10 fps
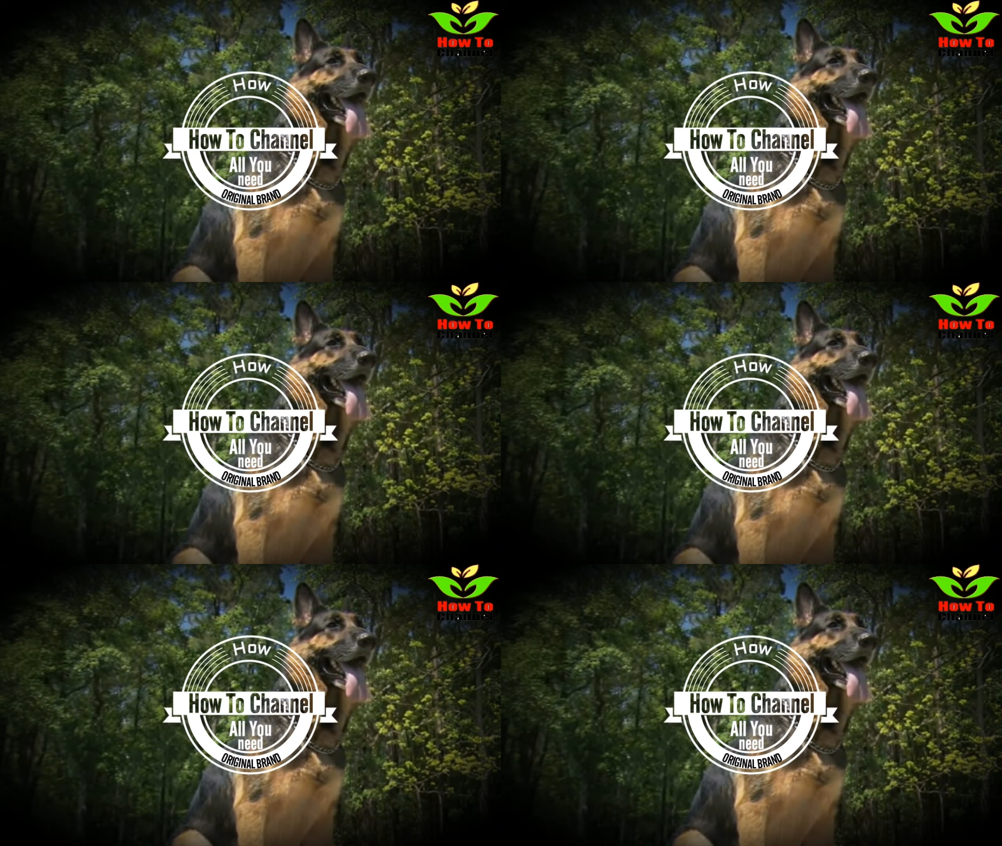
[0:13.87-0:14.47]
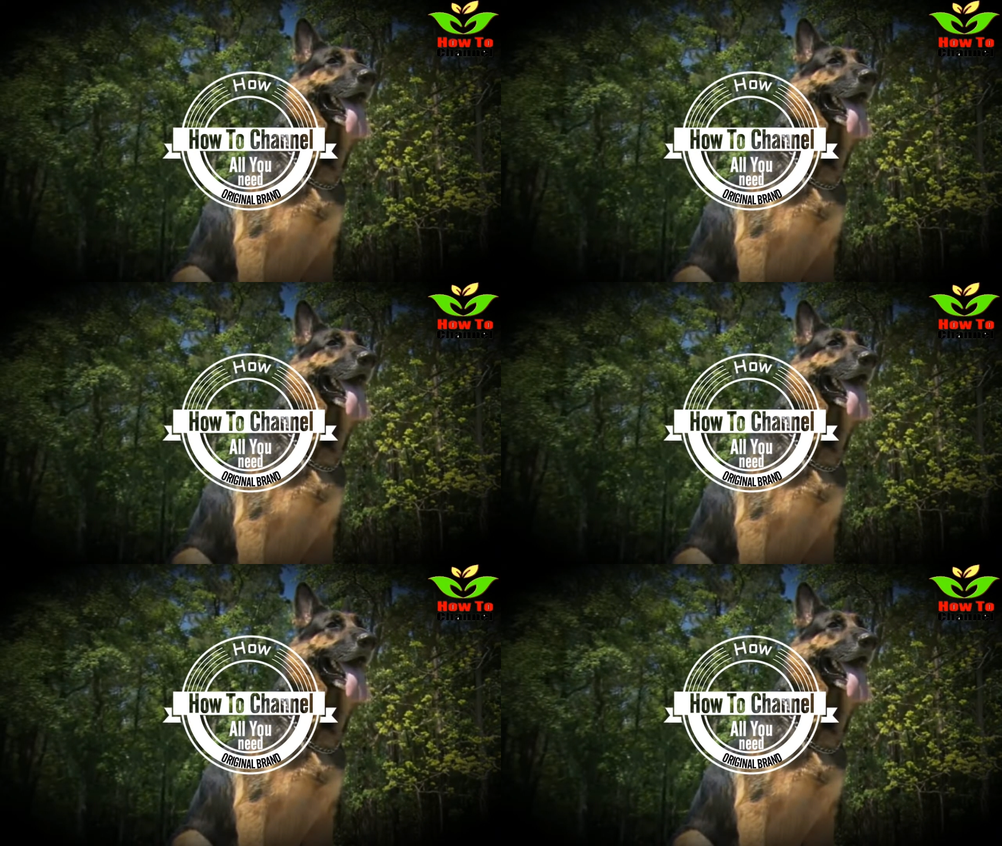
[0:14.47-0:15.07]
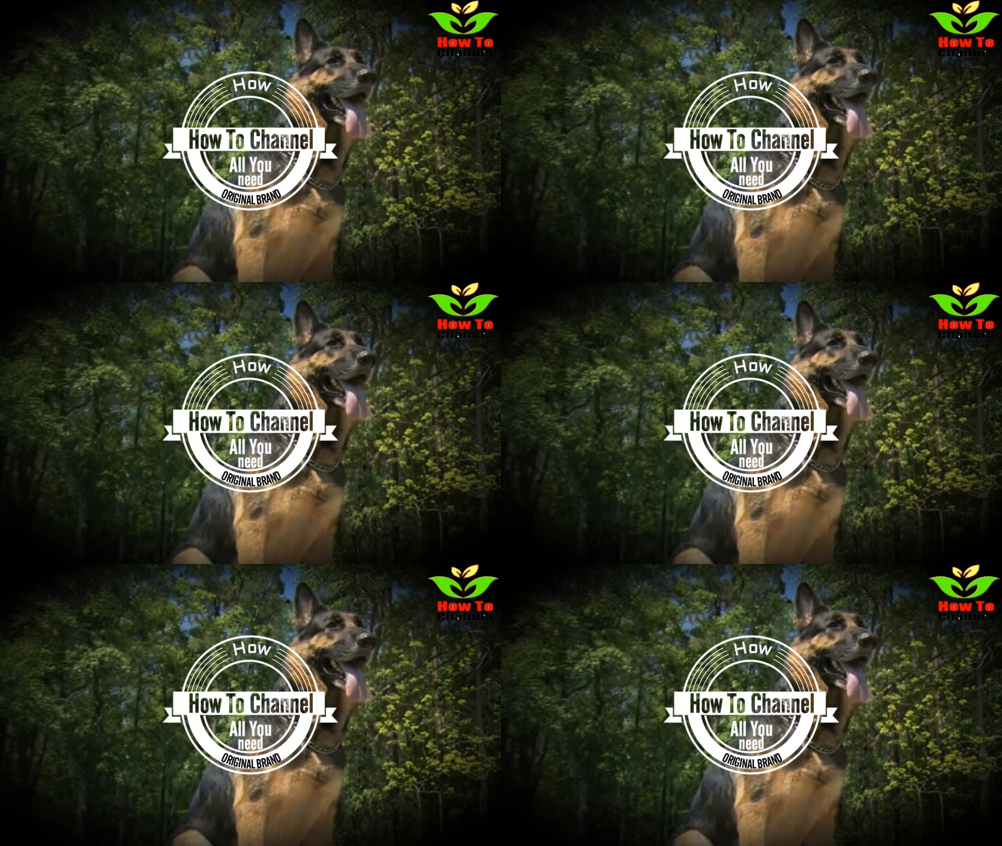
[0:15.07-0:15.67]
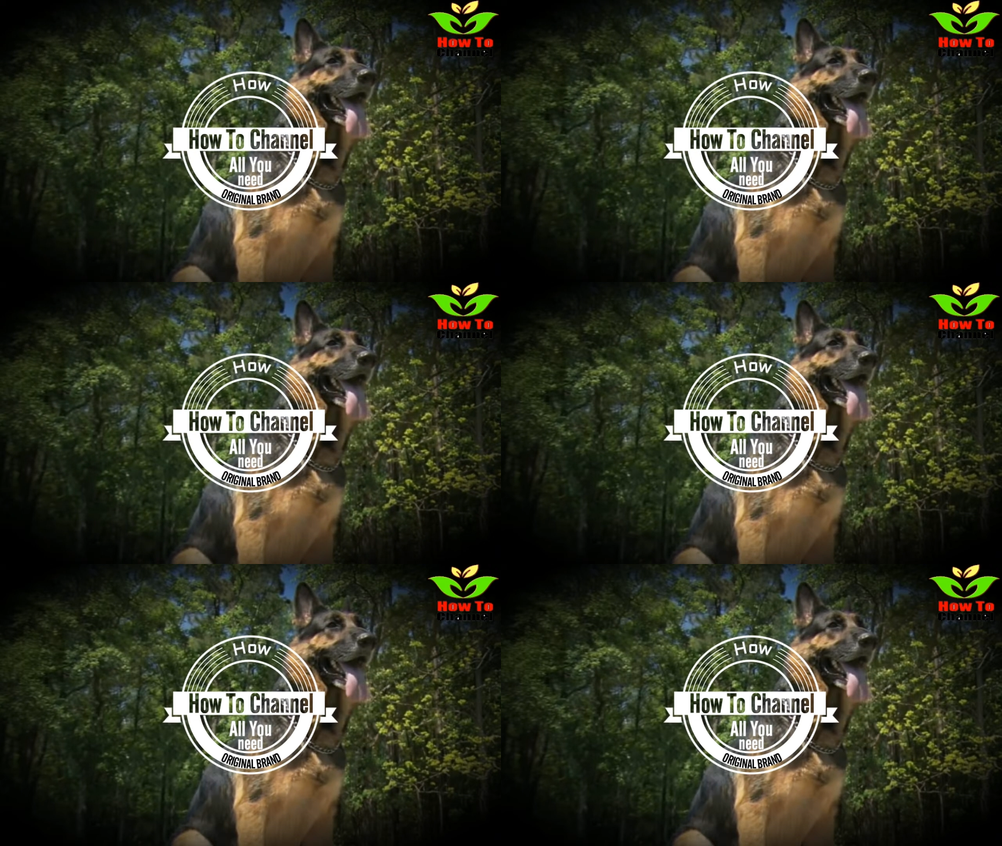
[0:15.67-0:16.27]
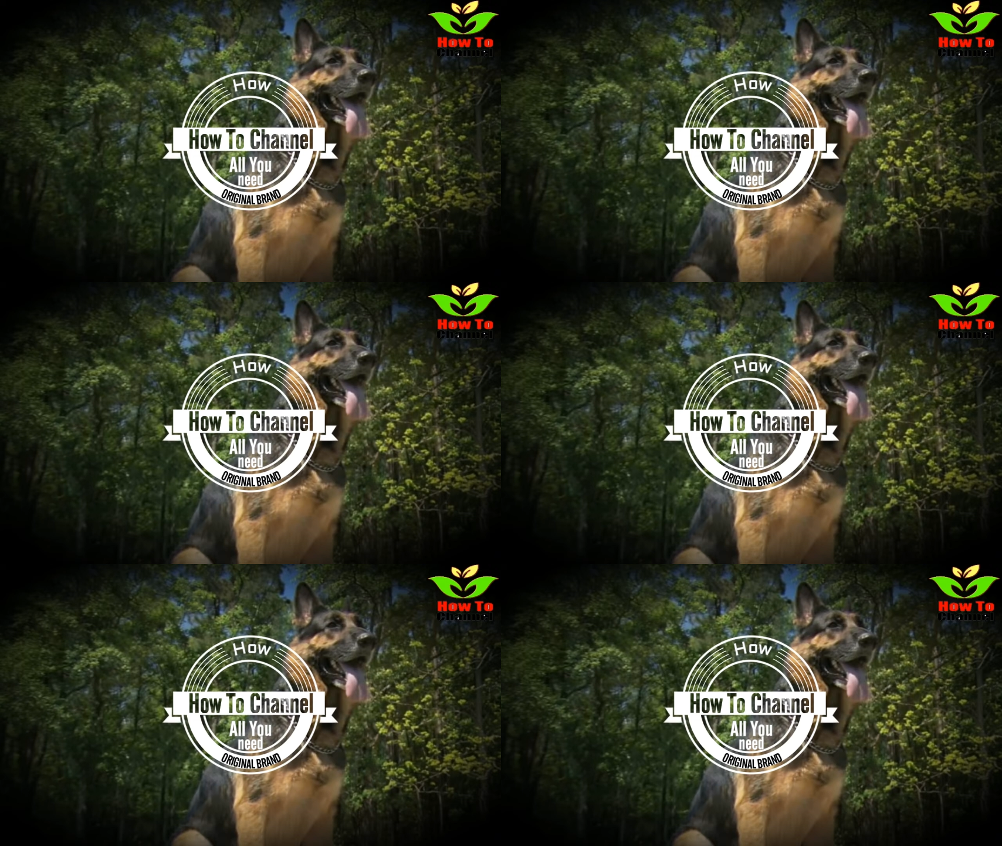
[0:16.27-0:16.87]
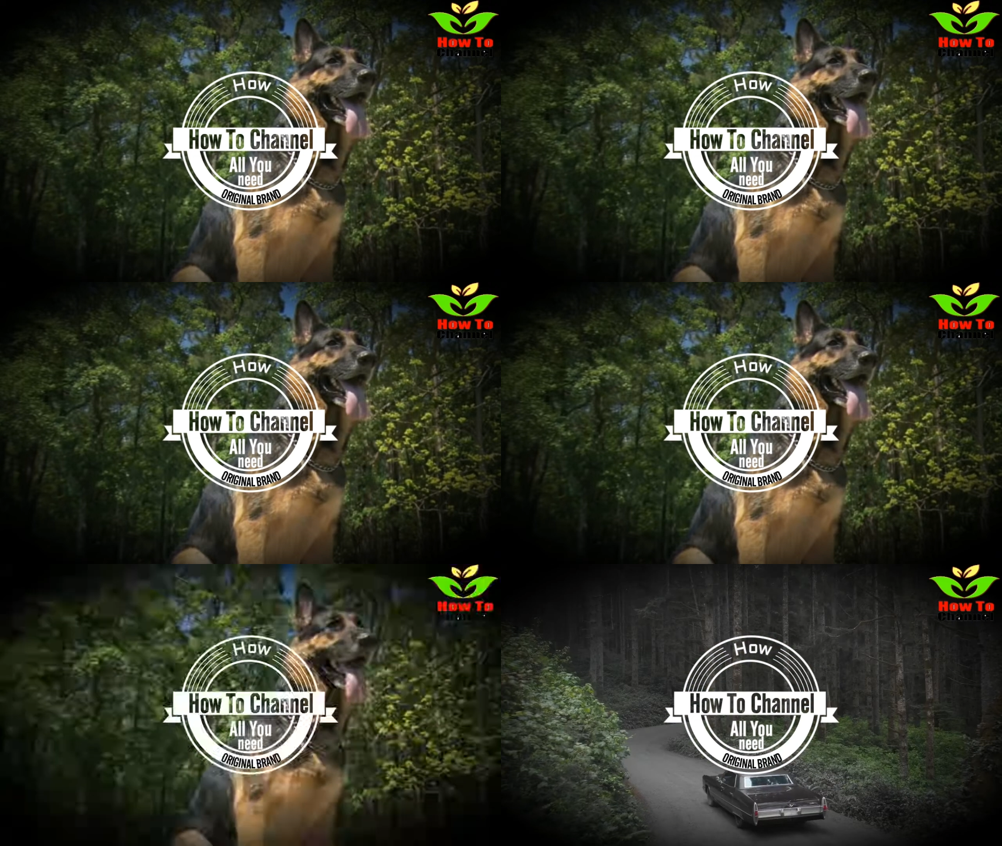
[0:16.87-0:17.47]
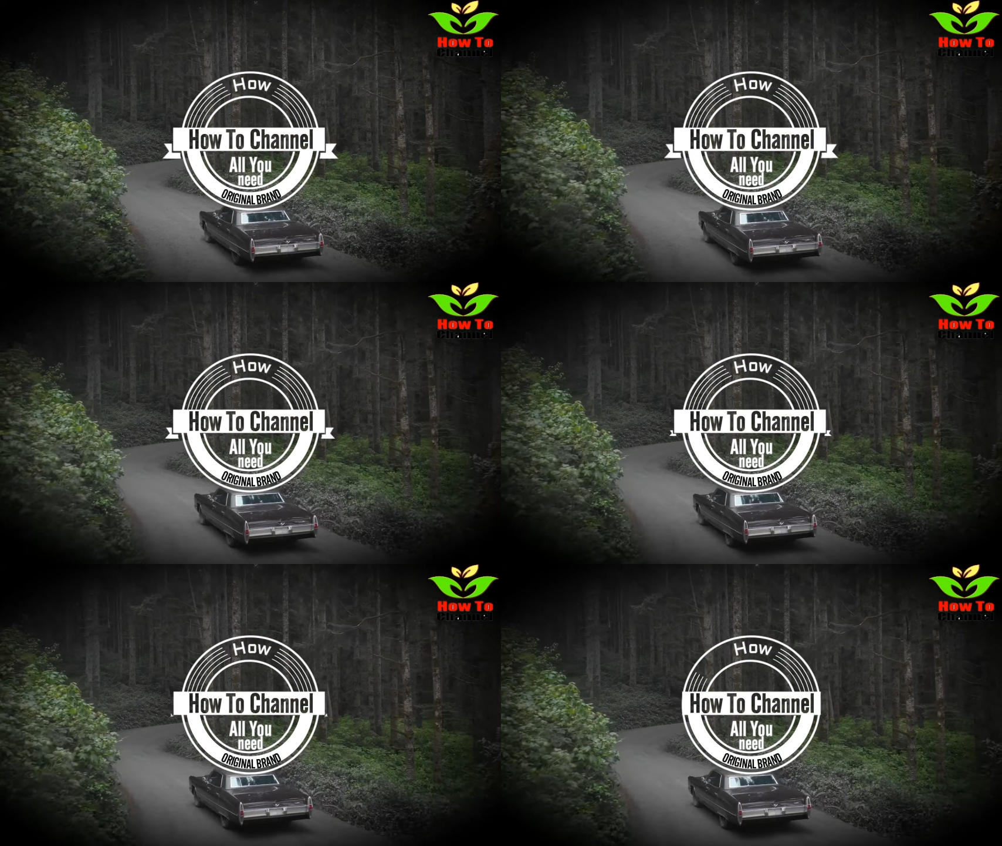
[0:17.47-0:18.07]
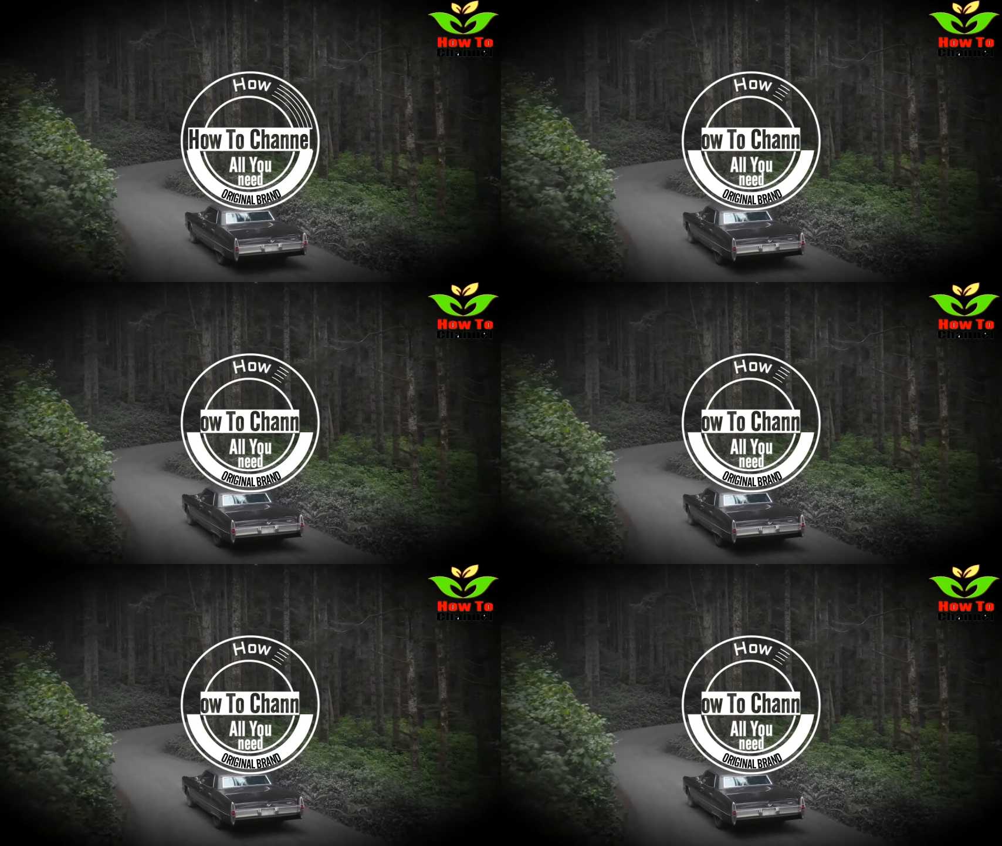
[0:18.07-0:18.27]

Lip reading: [unreadable: no face in view]